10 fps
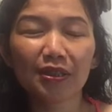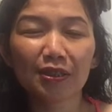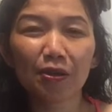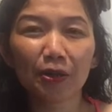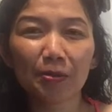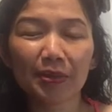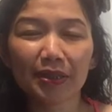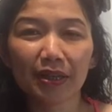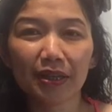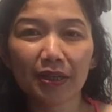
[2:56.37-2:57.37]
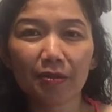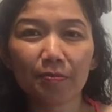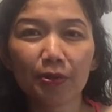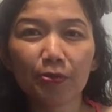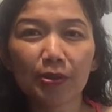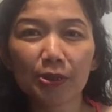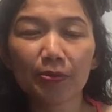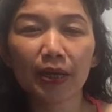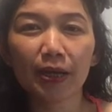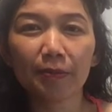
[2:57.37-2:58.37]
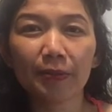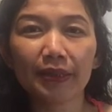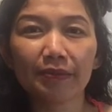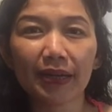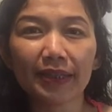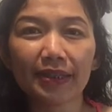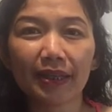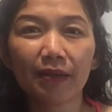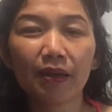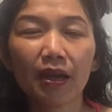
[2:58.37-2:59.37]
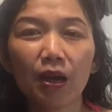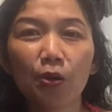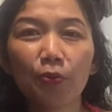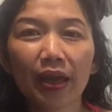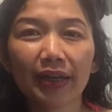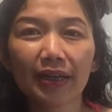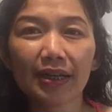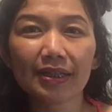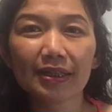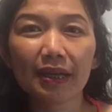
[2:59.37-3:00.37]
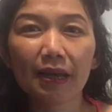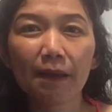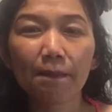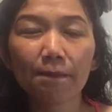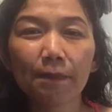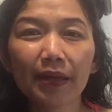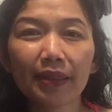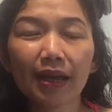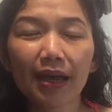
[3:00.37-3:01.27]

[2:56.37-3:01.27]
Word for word: this documentary, viewers will have a great awareness, better